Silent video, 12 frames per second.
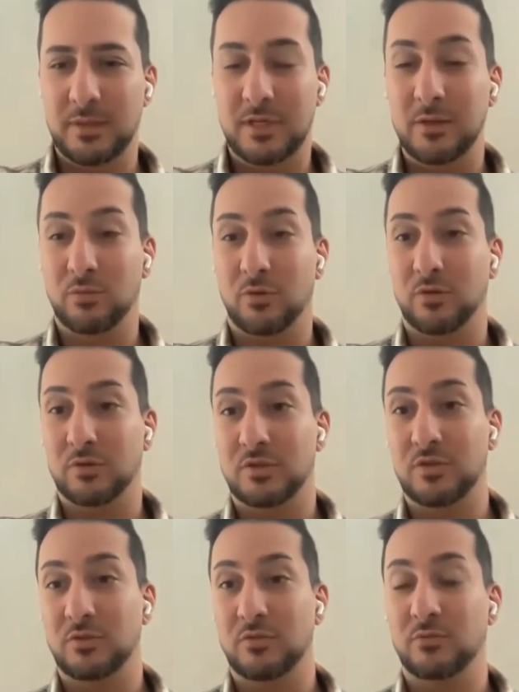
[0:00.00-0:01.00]
people
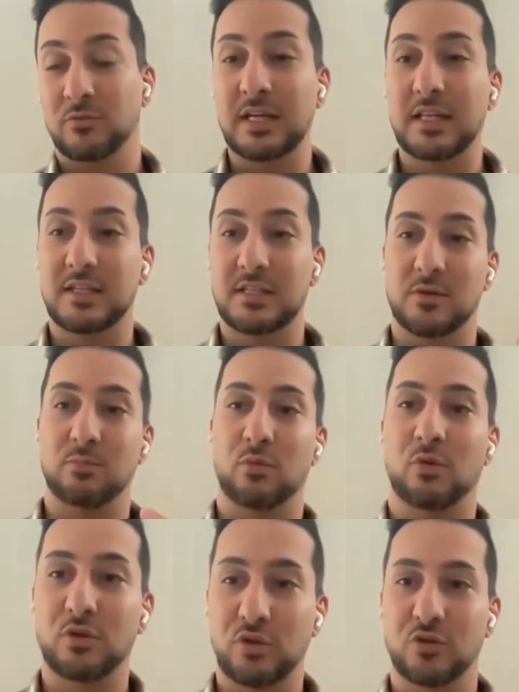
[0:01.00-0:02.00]
to really
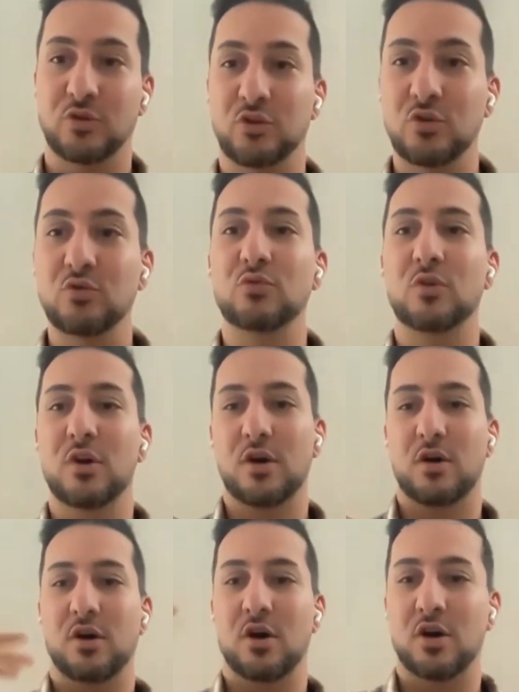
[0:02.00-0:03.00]
support your new
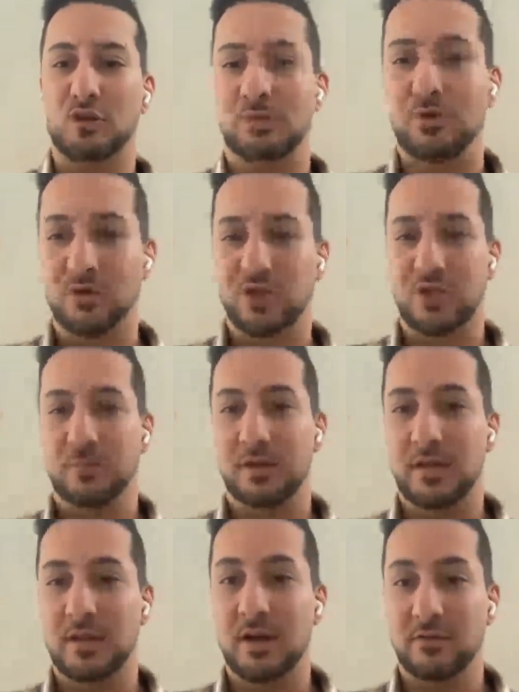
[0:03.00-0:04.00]
entrepreneurship
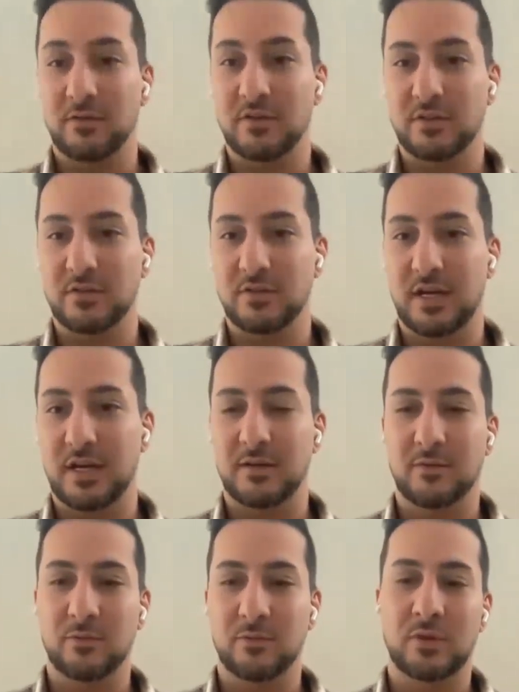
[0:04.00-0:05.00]
endeavors, right?
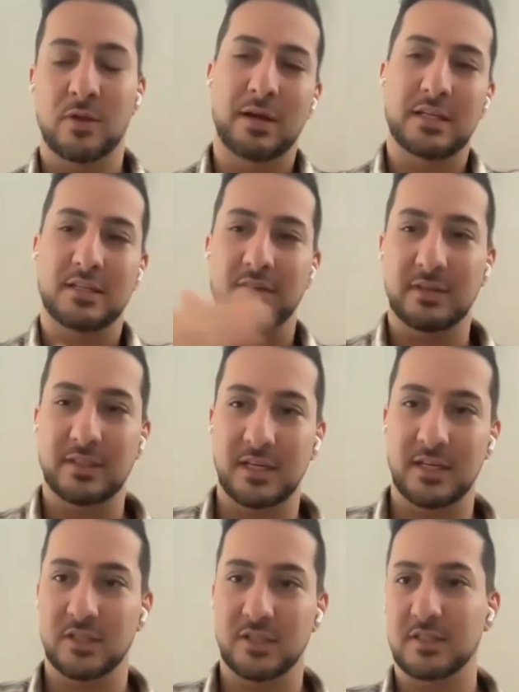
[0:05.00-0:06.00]
With the best of
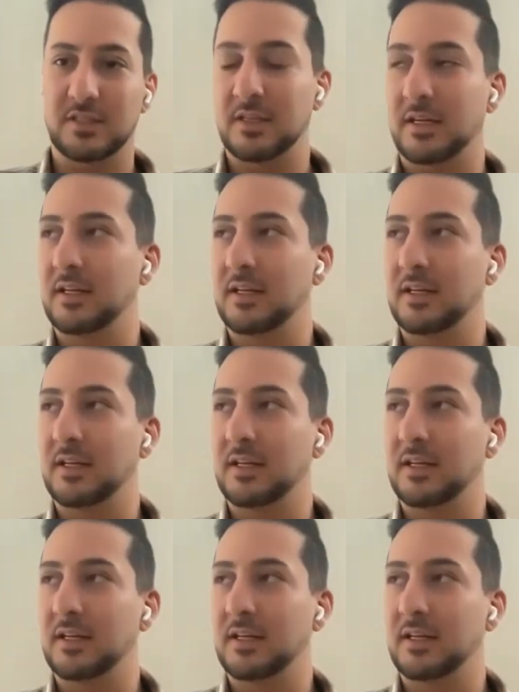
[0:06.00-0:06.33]
intentions.